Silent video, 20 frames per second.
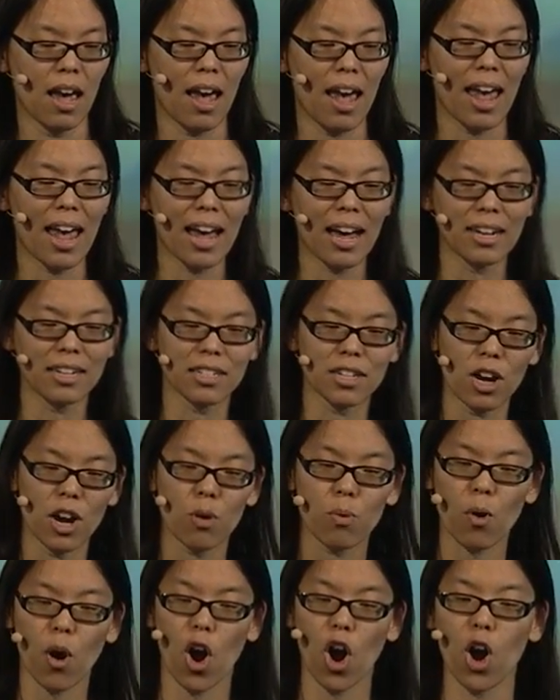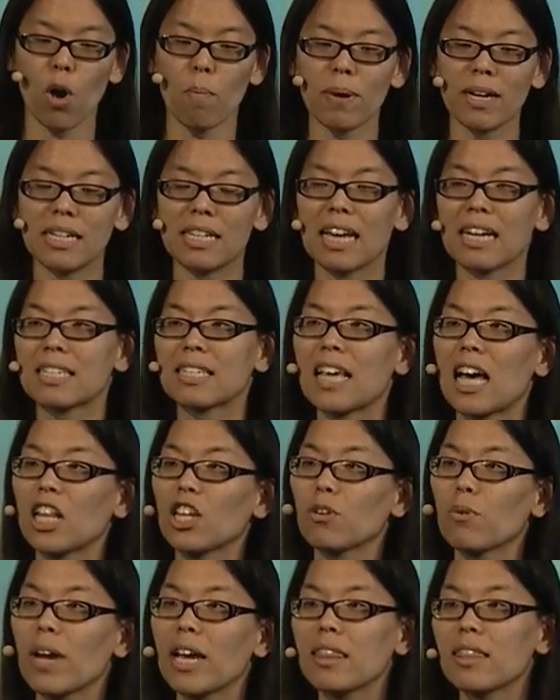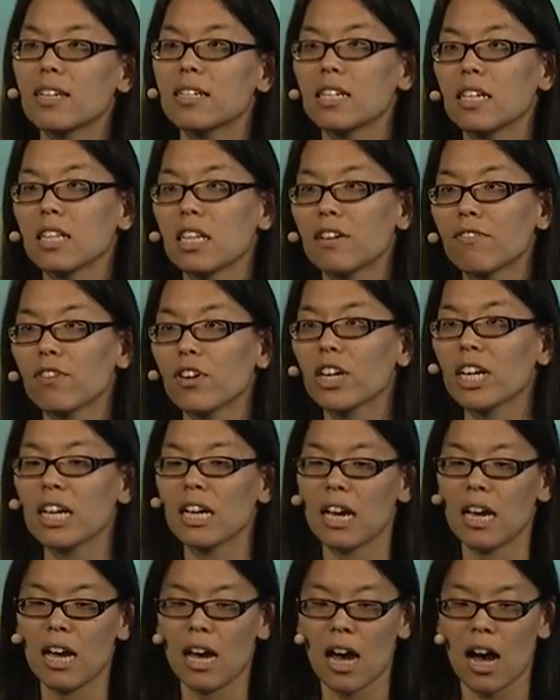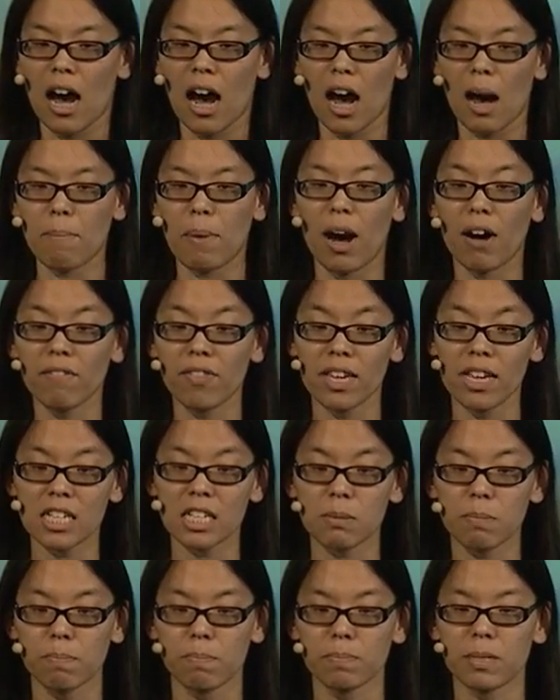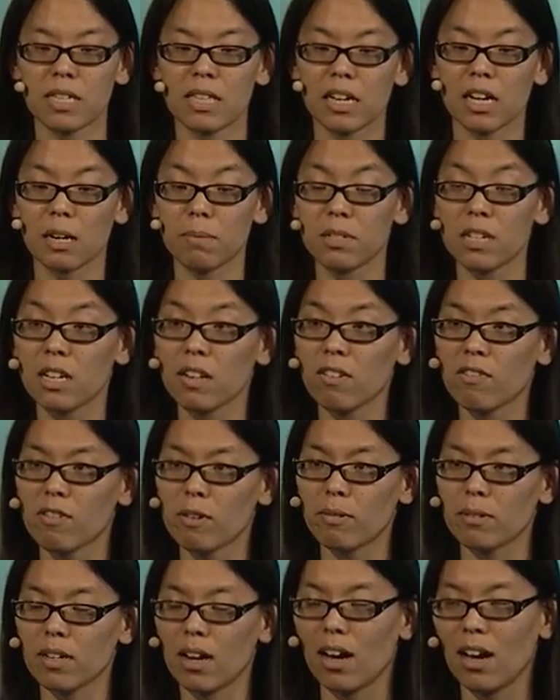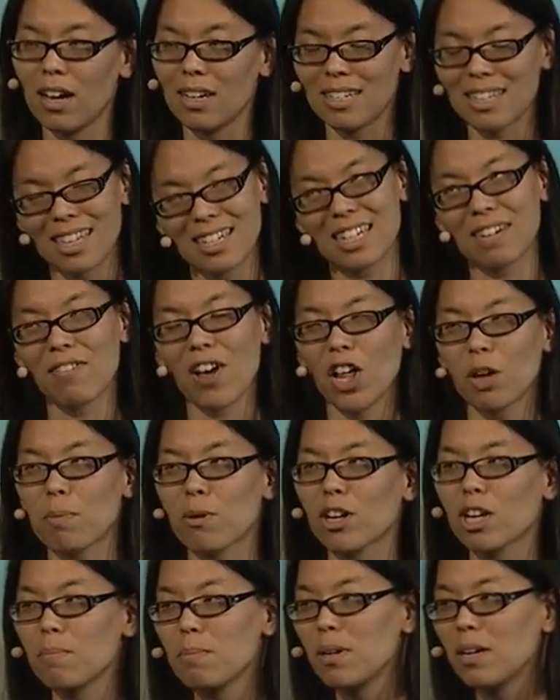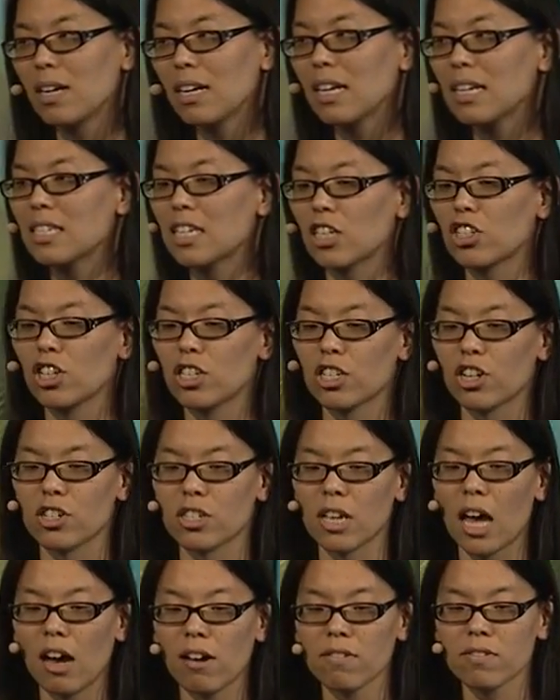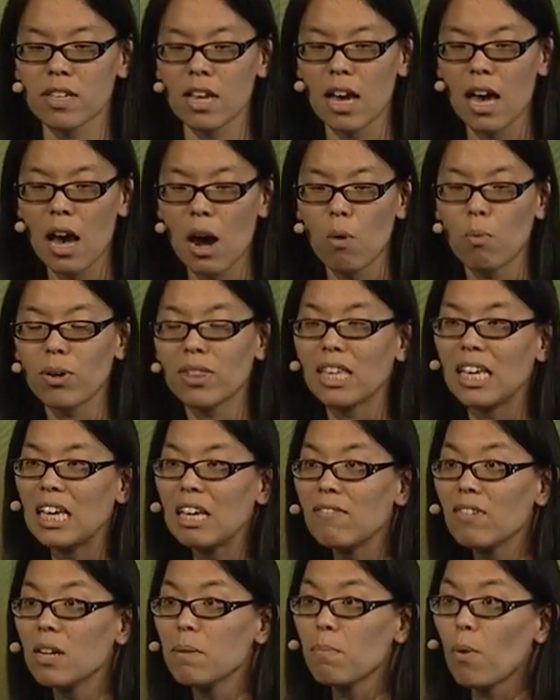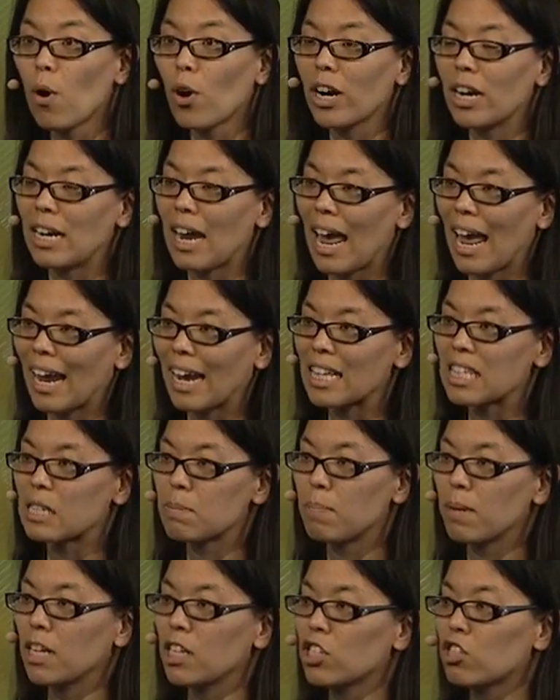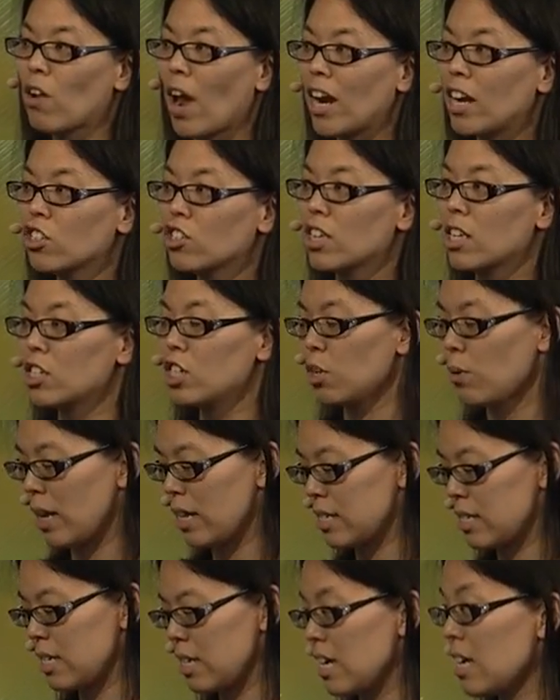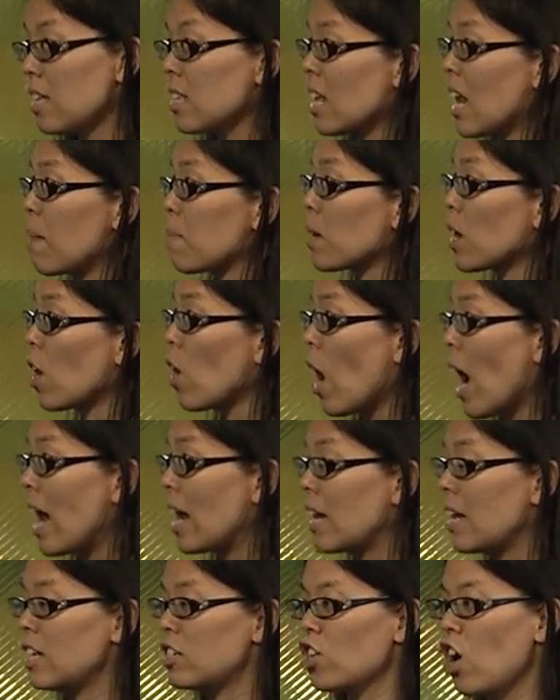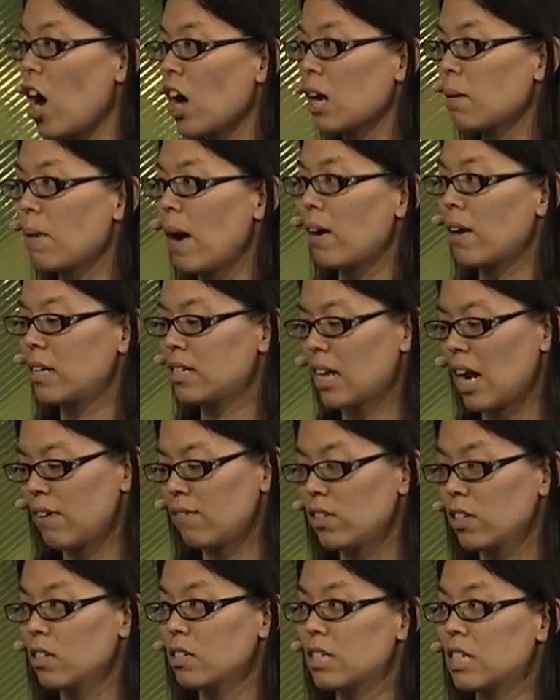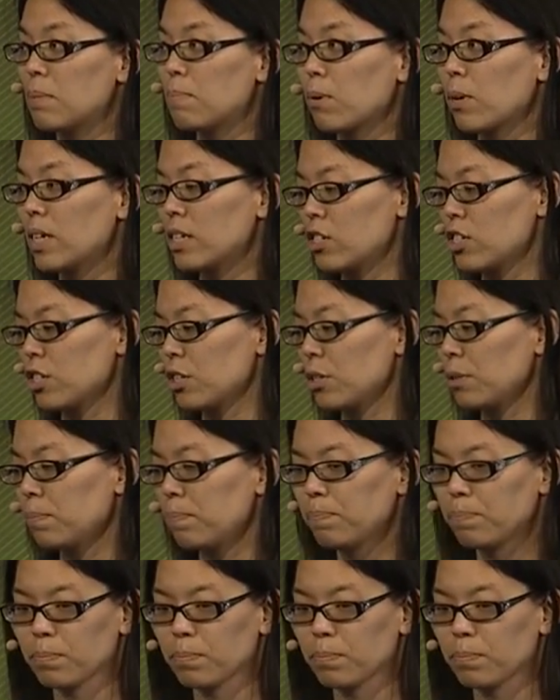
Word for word: And we're hoping to accelerate the delivery of this to the developer community, such as yourselves, with even more enhanced bidding strategies in UAC that I'm going to go ahead and talk about and dive a little deeper into.